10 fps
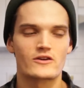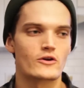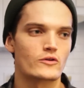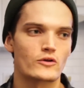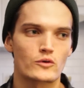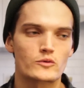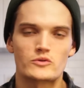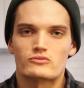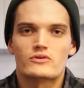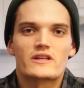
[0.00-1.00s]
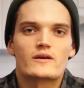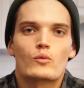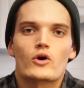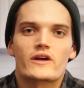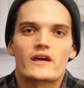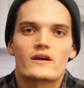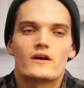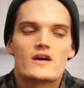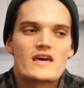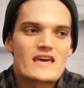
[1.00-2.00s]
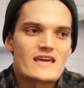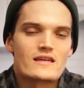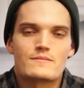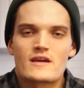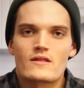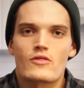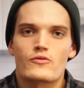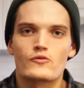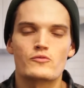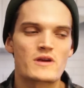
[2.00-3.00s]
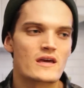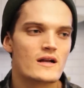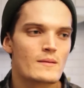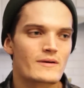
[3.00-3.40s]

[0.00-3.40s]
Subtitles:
you know, the Lord was really working in me and through me.